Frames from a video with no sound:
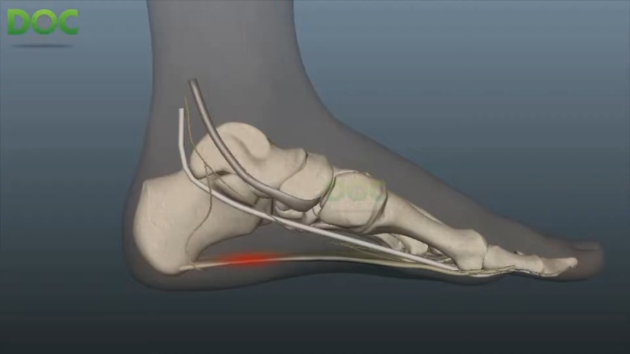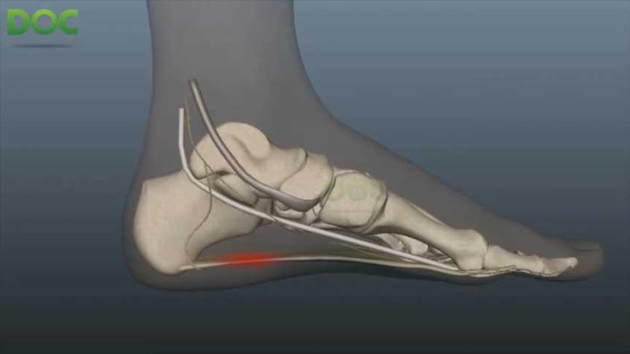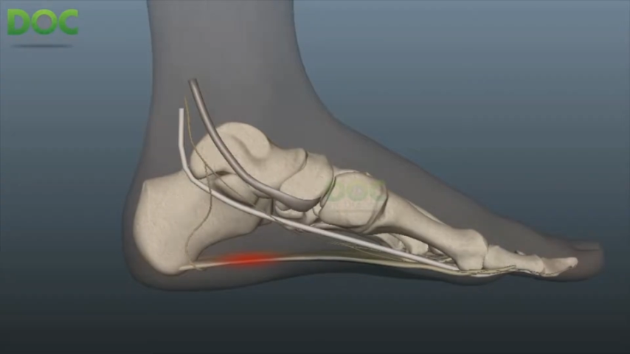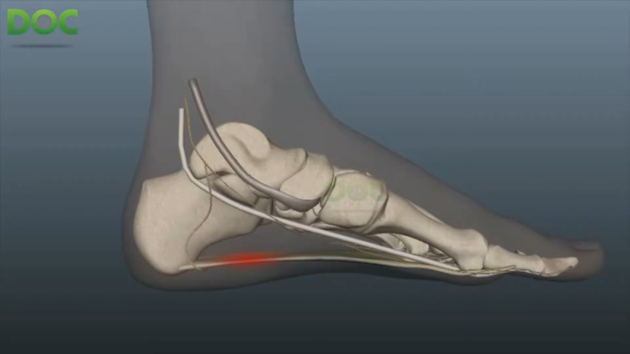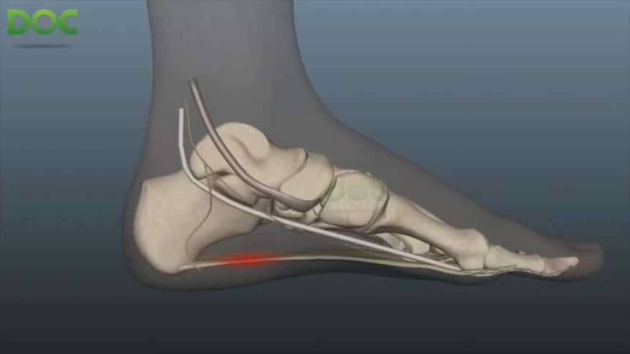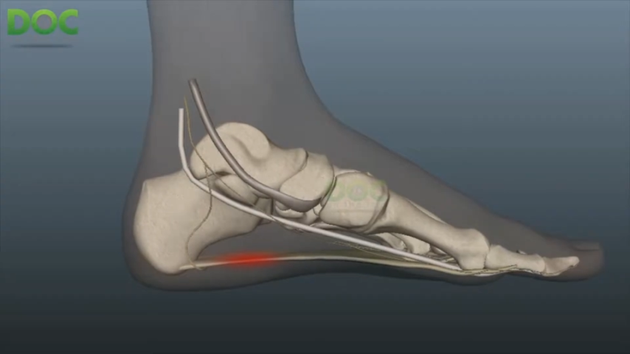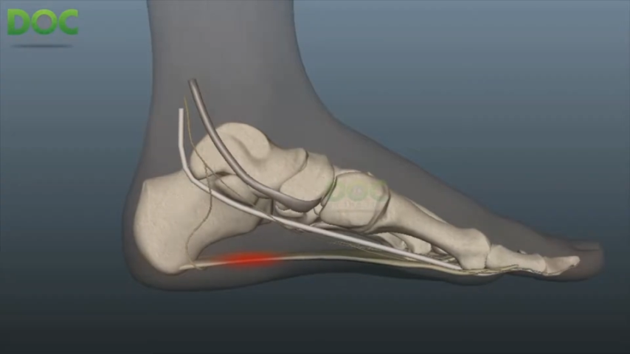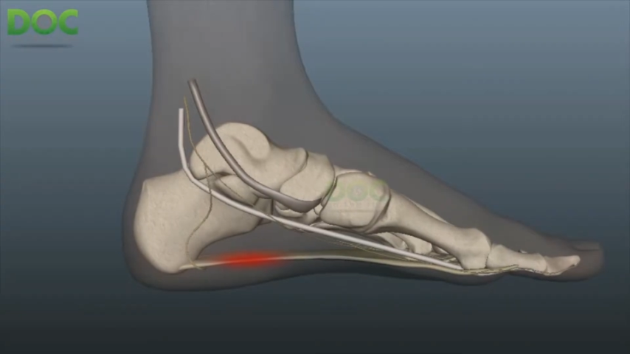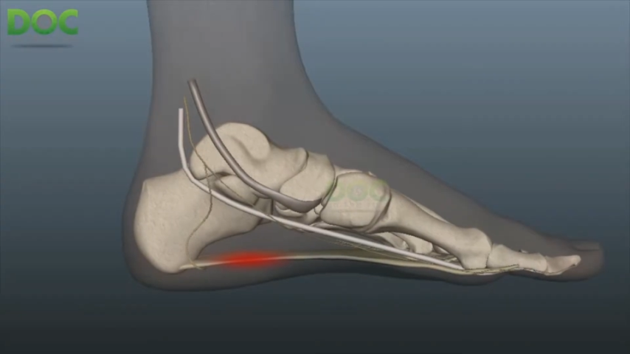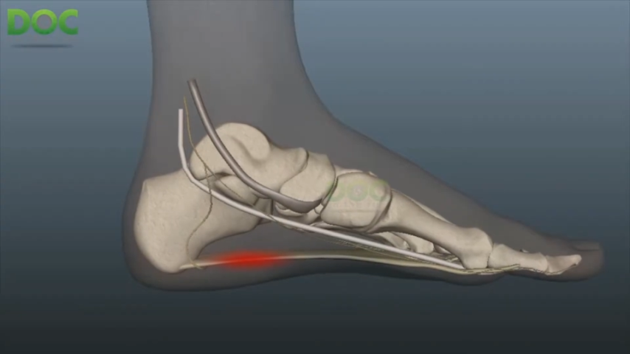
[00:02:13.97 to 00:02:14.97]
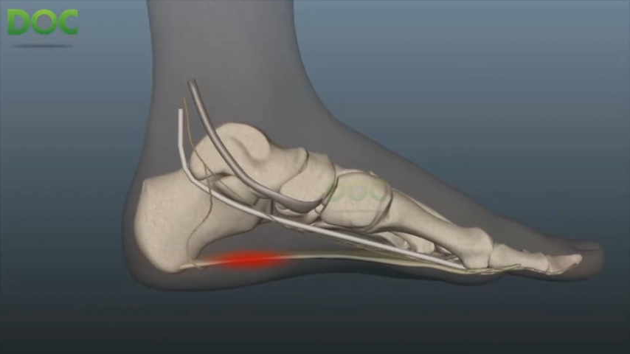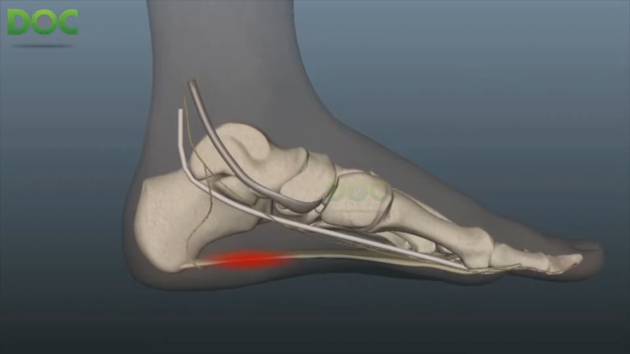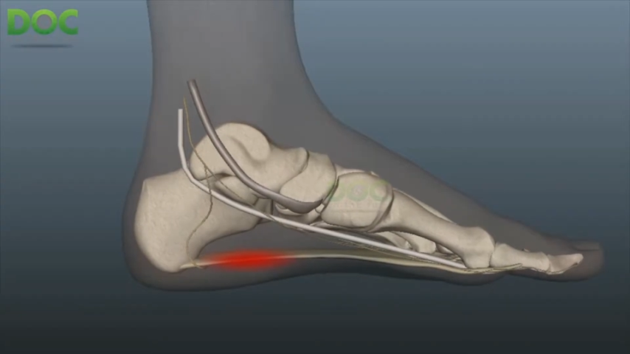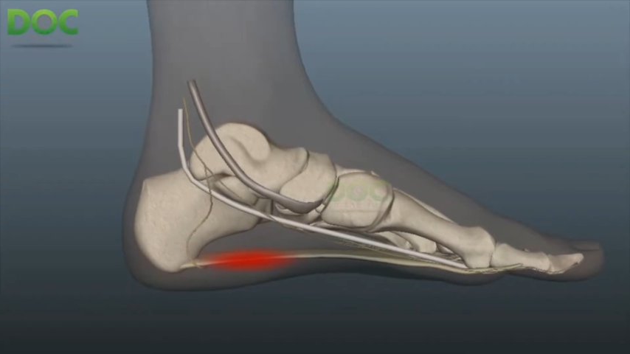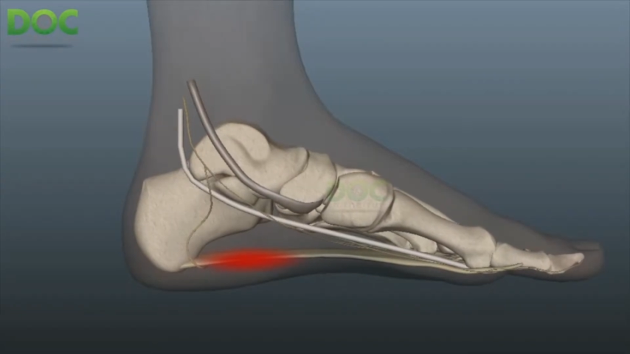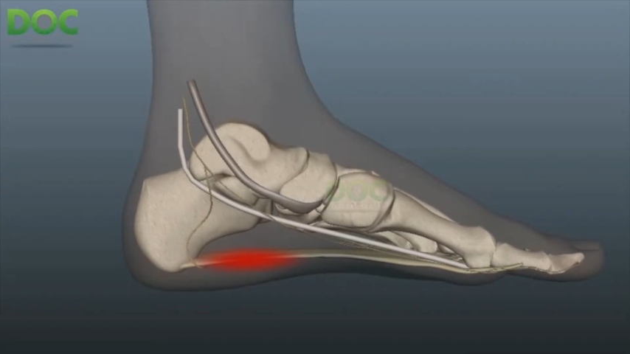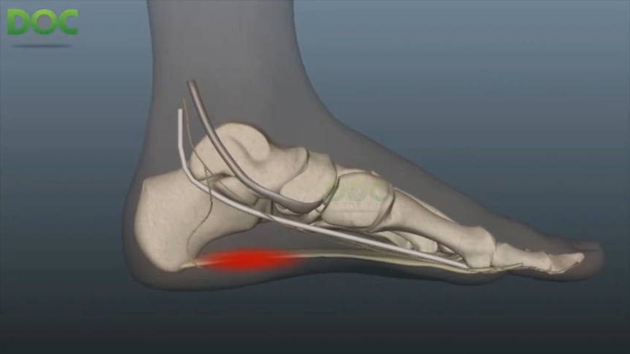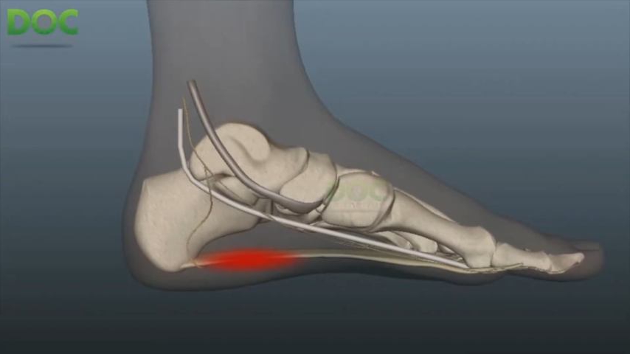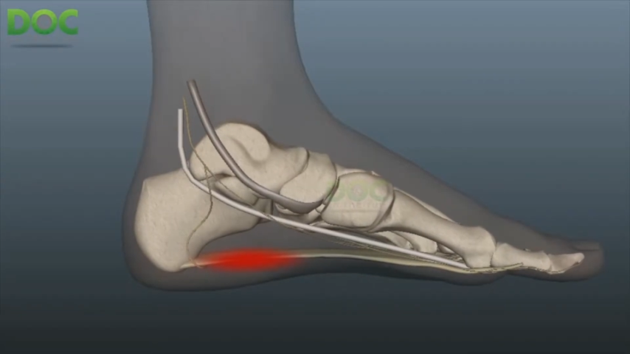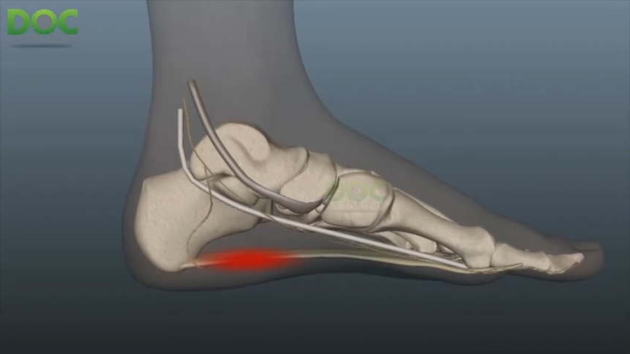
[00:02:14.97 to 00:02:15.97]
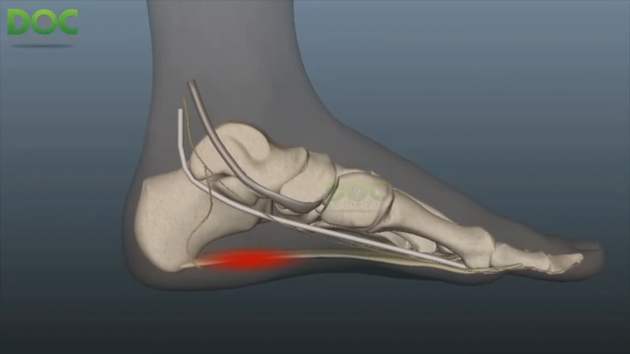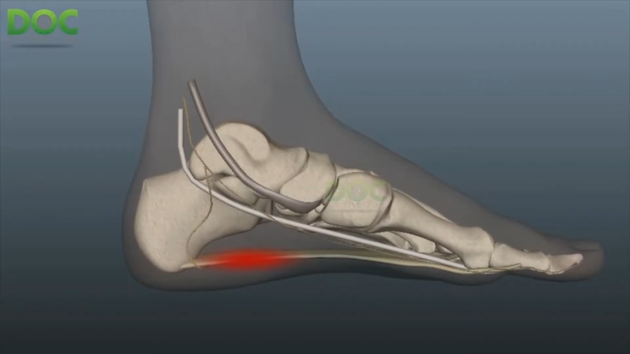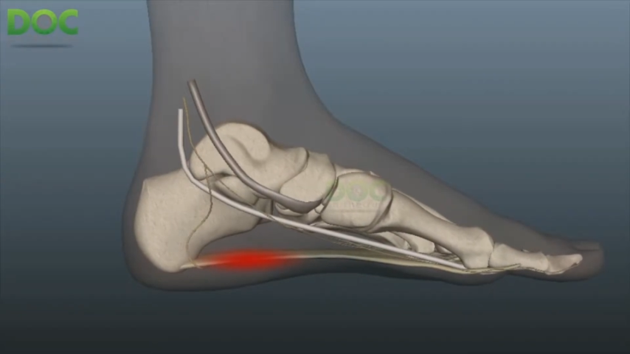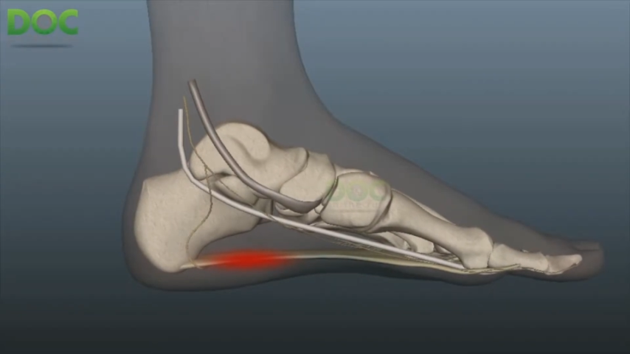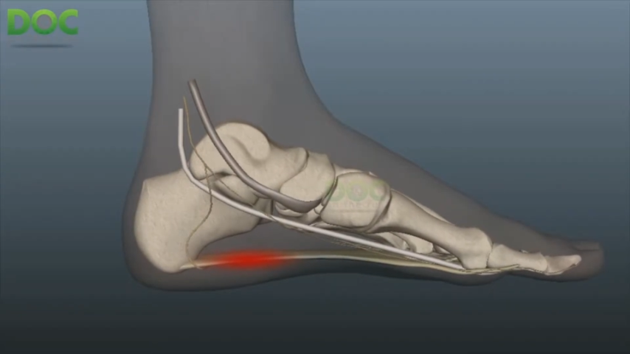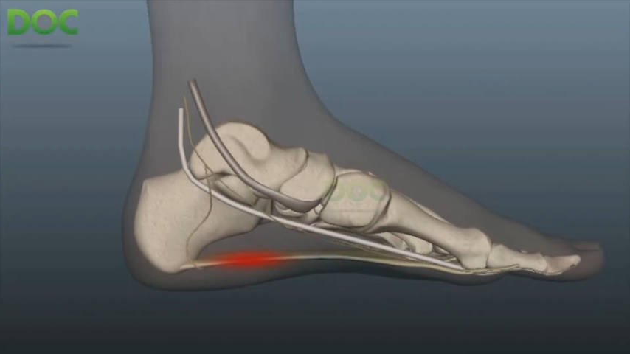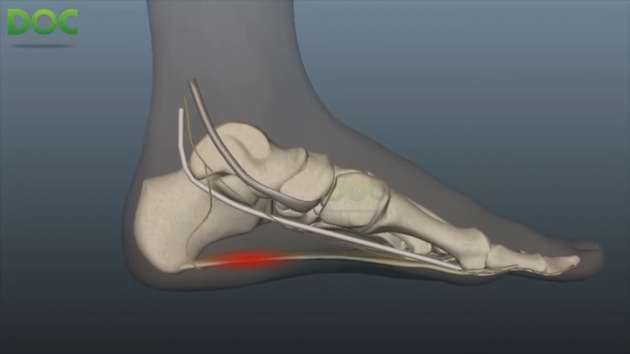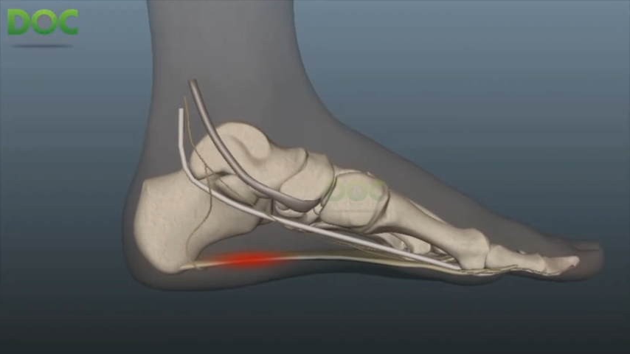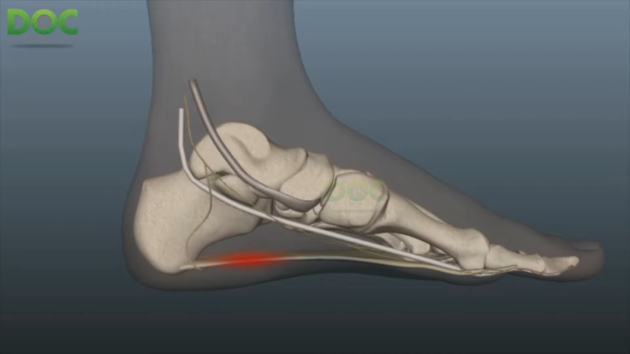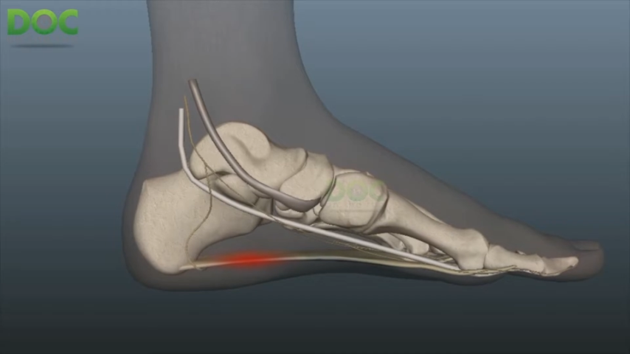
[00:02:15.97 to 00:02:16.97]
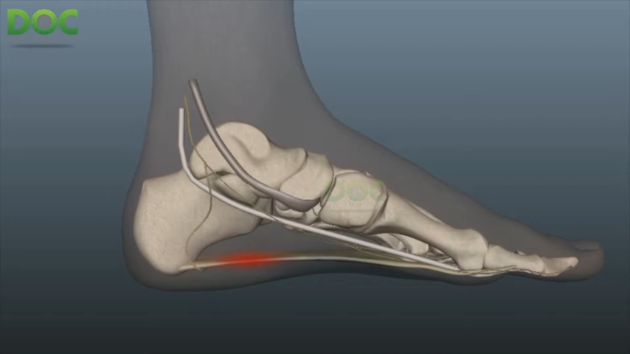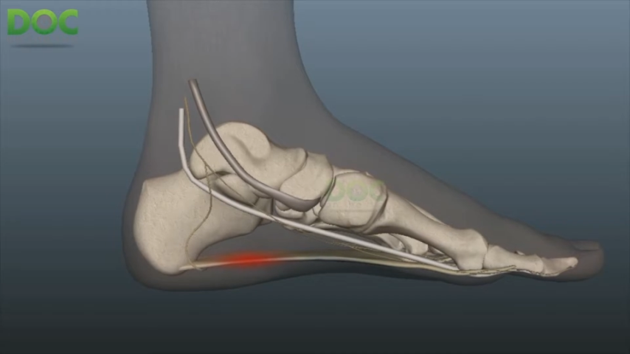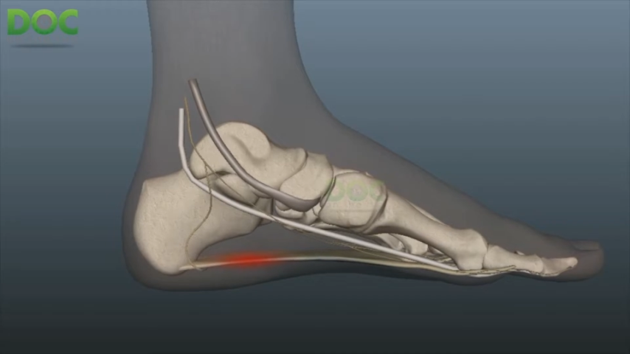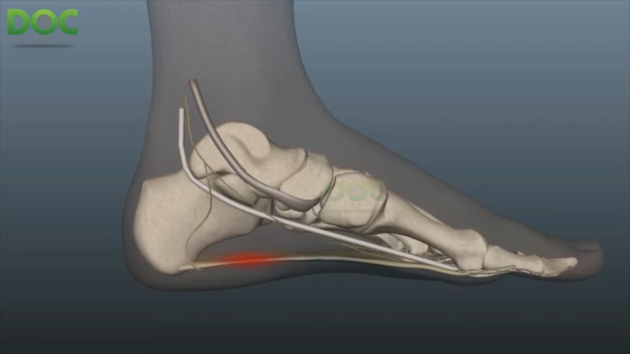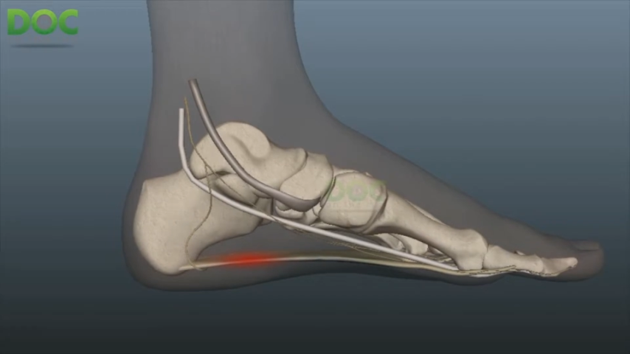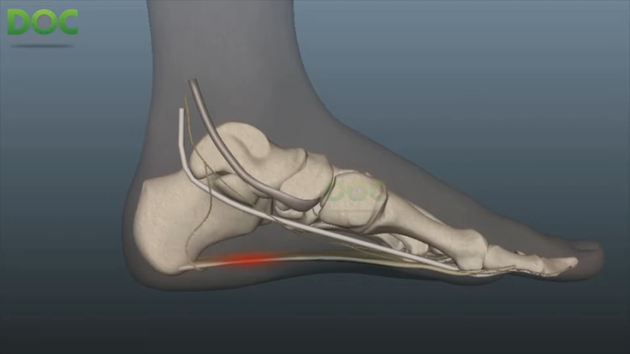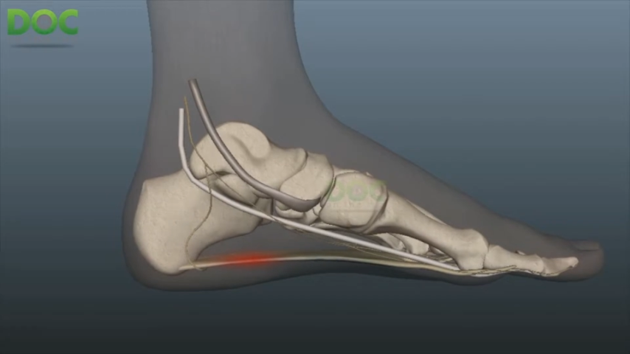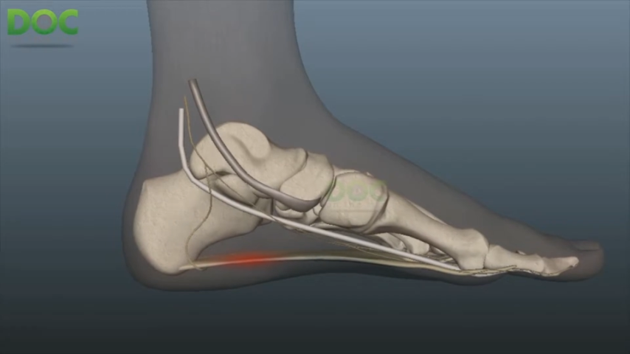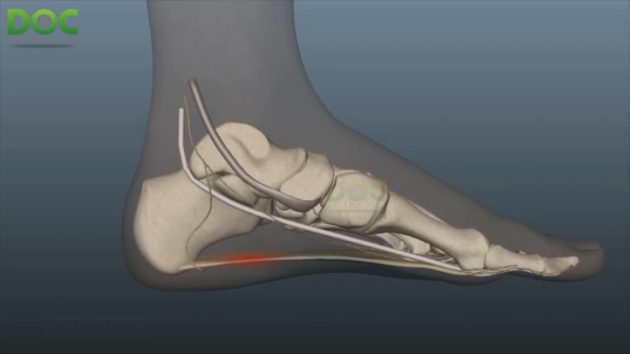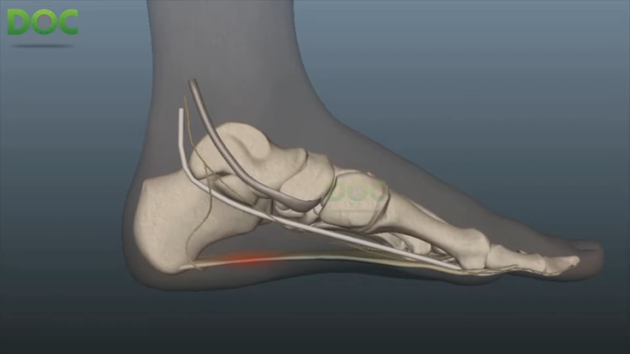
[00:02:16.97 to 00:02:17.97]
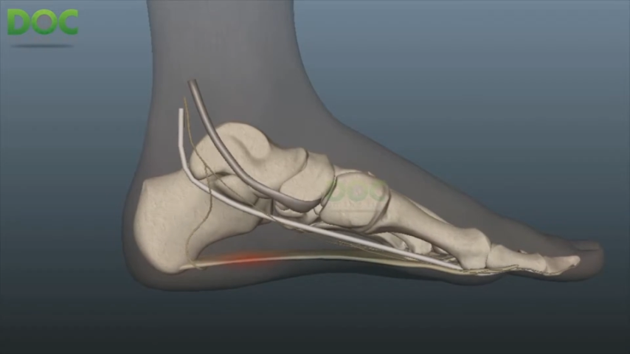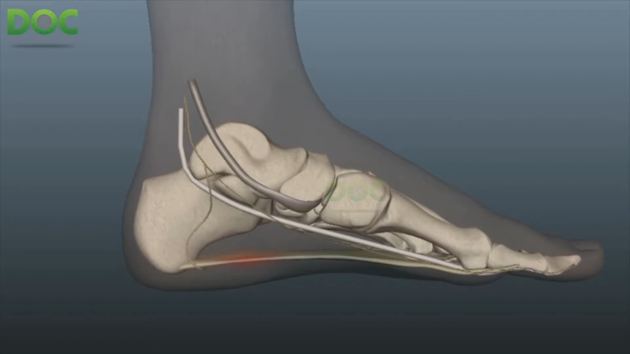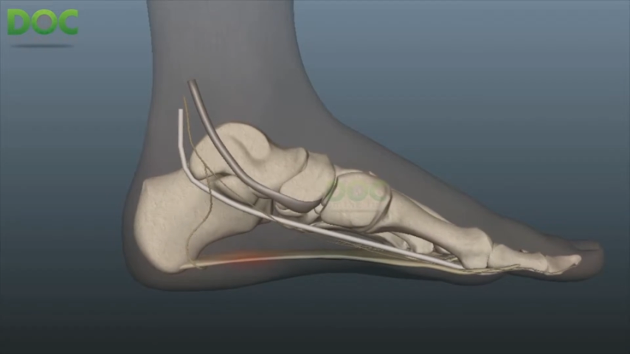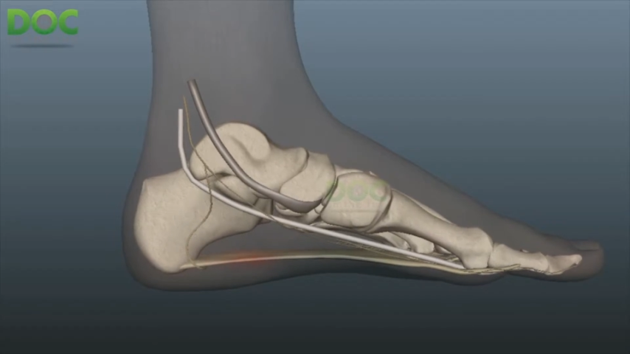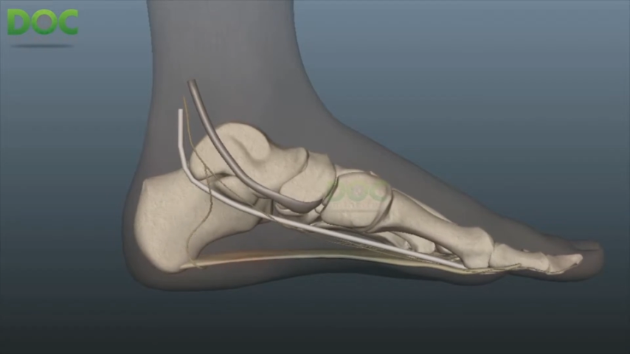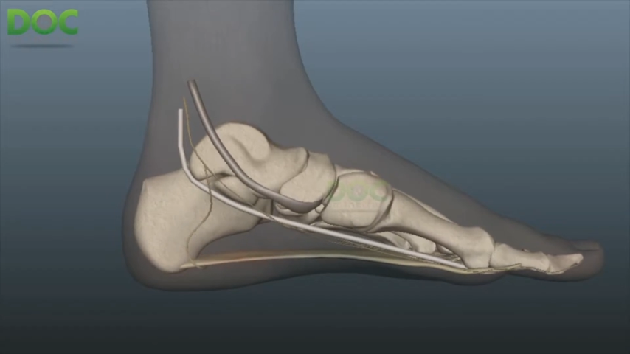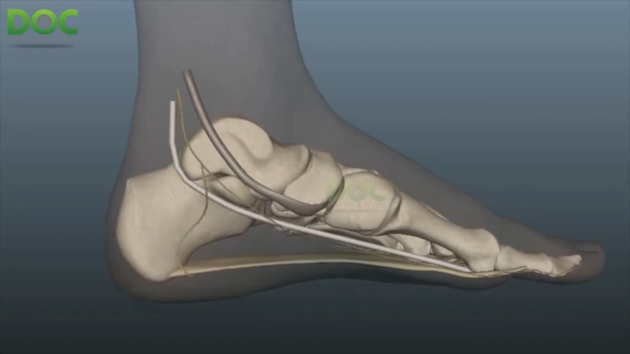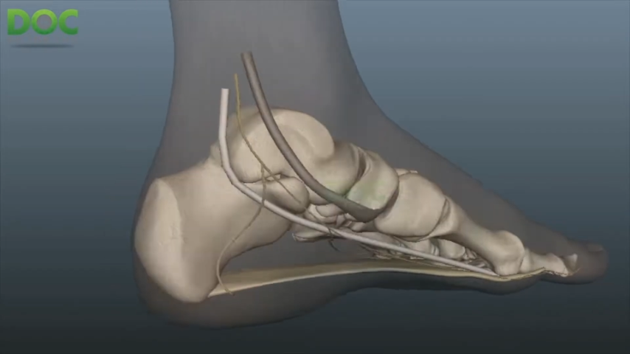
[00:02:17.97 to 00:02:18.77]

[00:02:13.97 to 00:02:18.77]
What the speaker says: (no speaker visible)